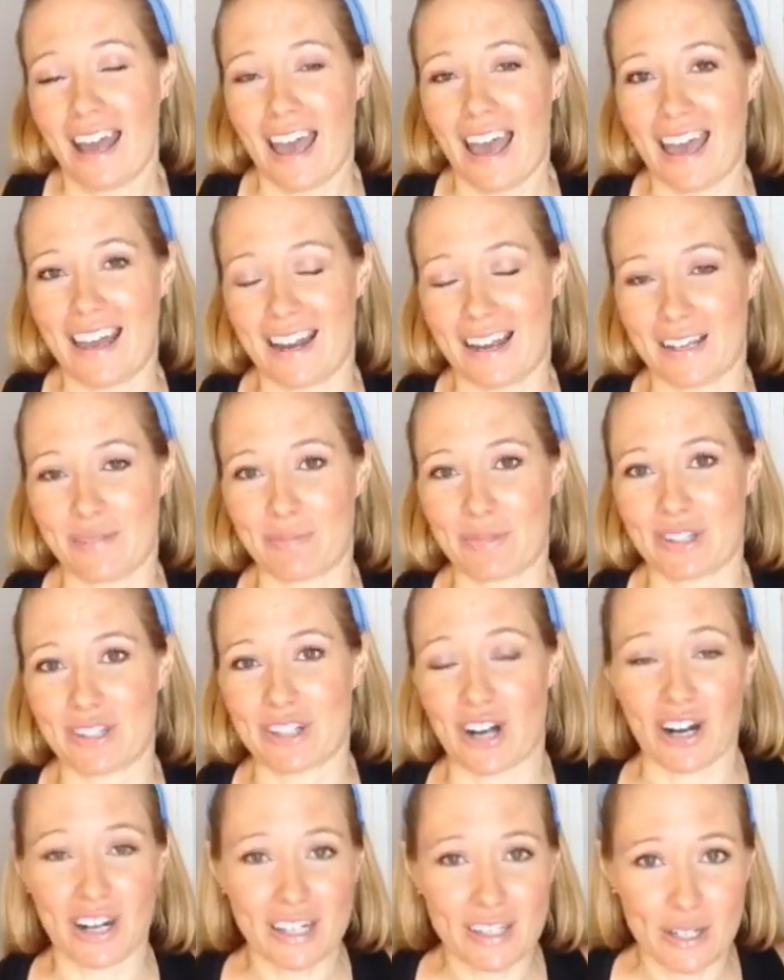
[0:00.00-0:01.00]
and I'm
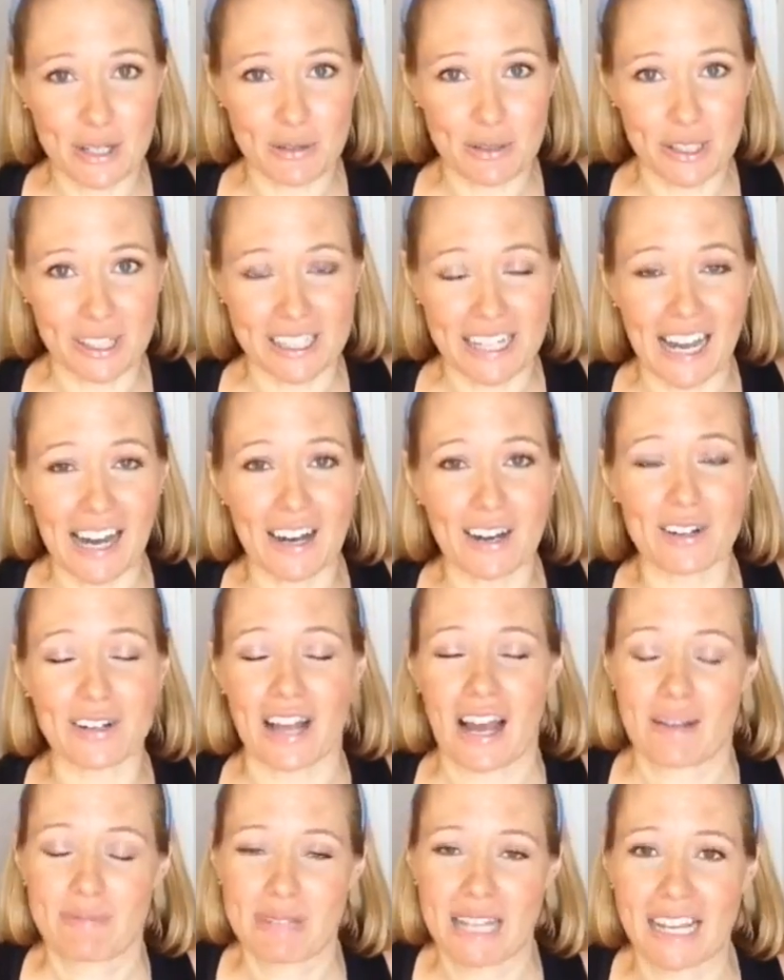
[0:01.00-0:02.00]
starting to work
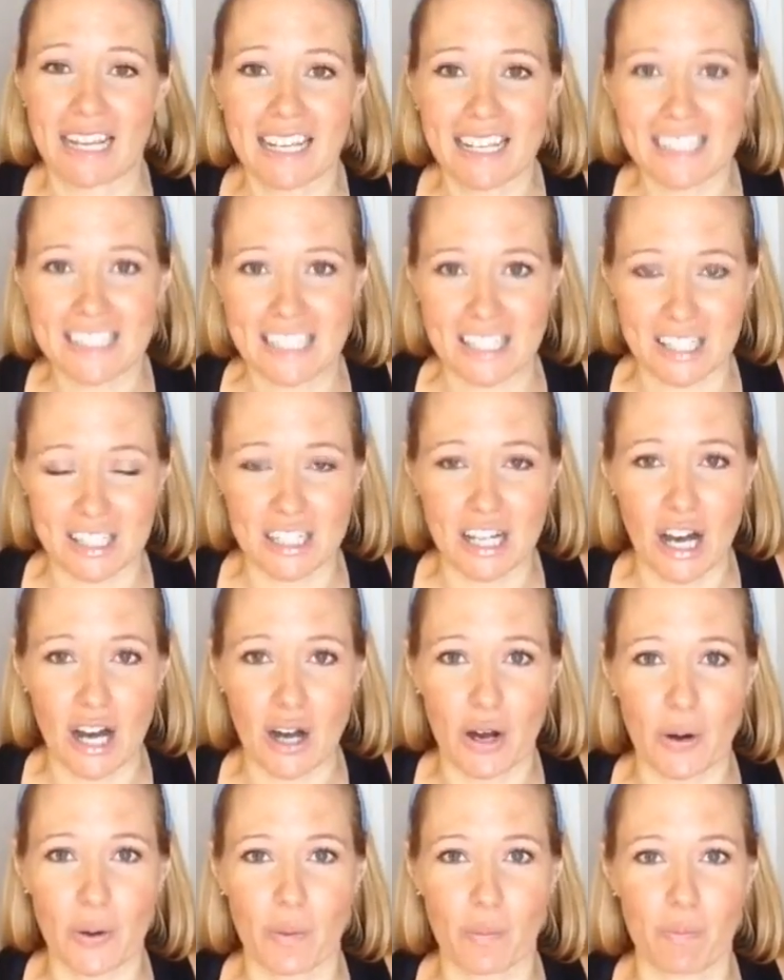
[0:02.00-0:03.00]
out, taking it
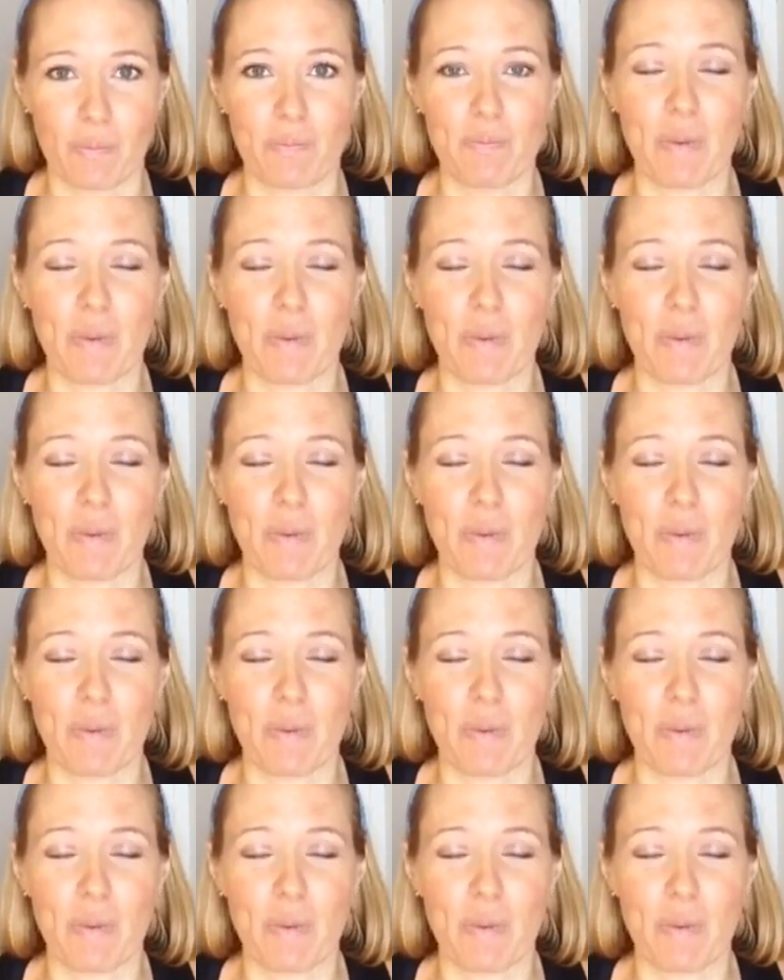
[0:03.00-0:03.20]
slow,